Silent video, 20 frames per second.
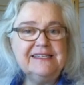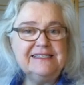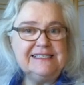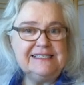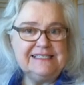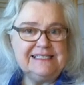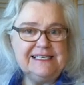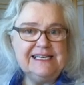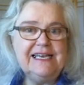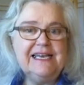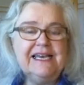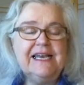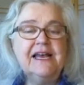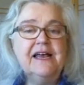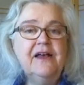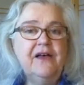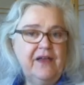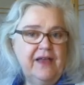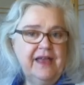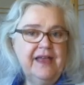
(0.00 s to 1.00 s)
see,
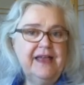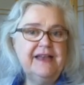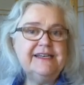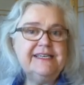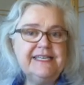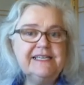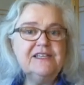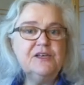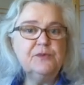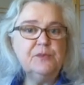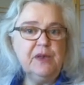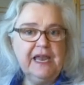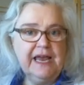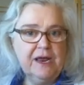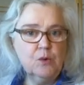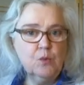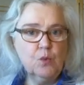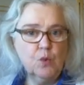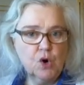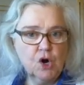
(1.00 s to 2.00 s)
did the
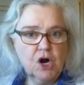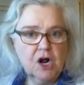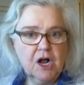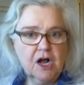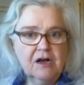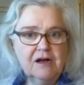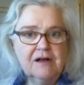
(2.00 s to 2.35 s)
plan work?